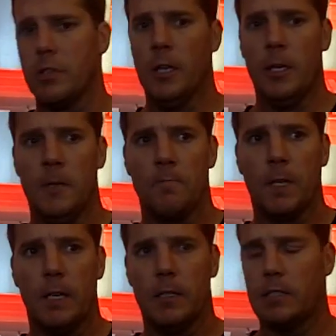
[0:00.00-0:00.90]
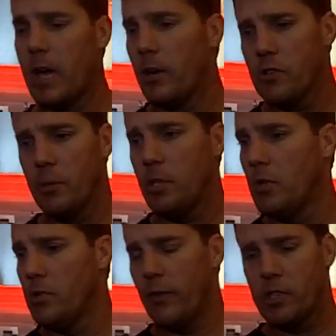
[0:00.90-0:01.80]
And Saturday is going to be
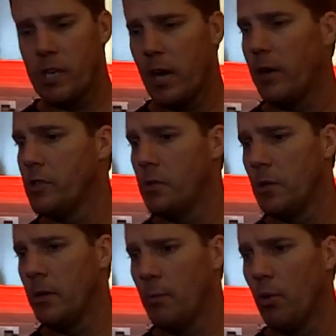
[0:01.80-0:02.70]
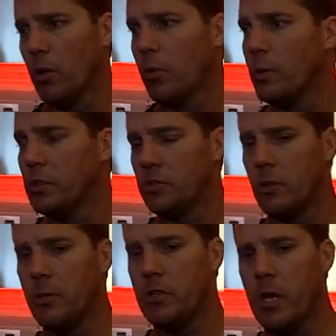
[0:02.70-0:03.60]
huge. Every Saturday is important when we
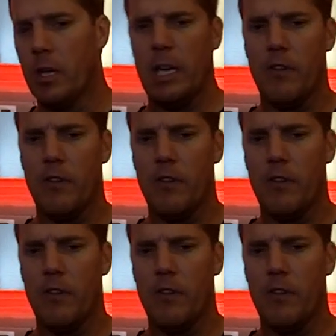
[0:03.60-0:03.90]
scrimmage,